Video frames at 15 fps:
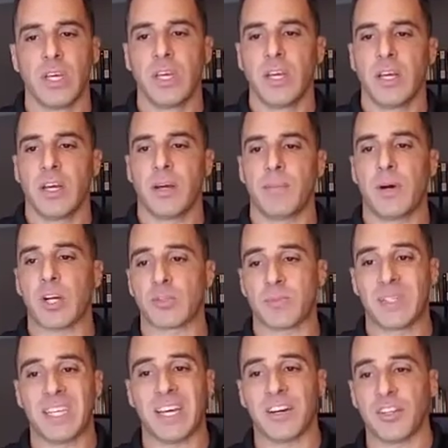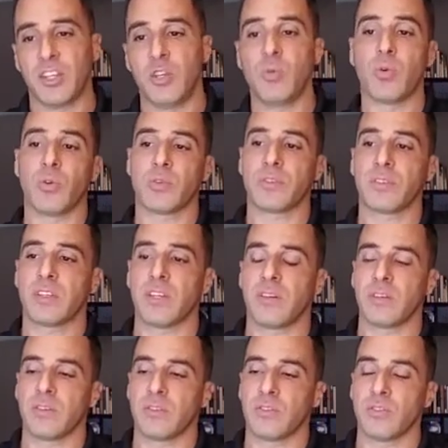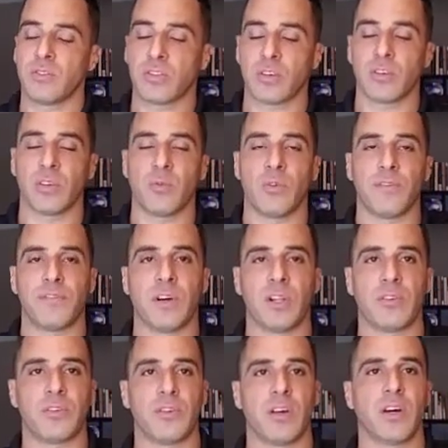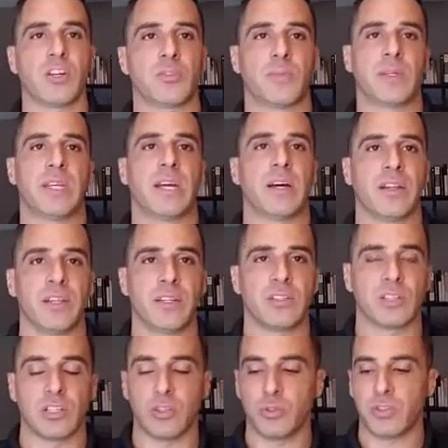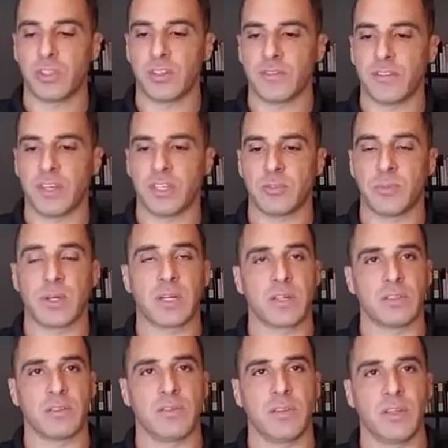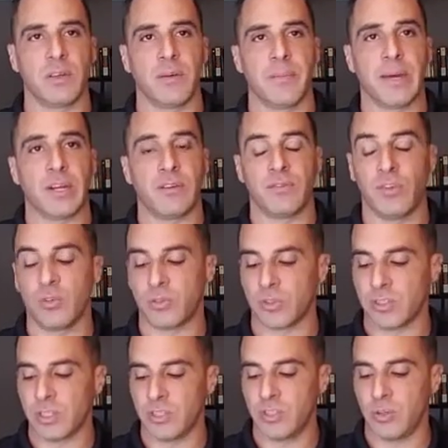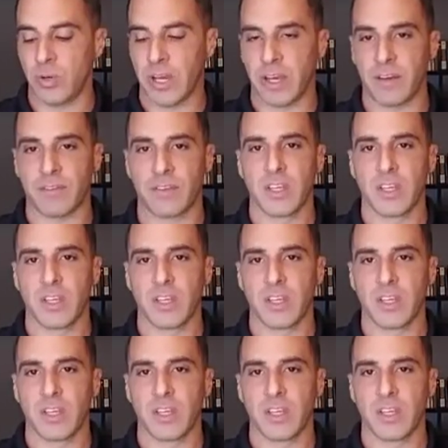Hospitality, you certainly won't fall under the hospitality solution of things because of the amount of users that you have.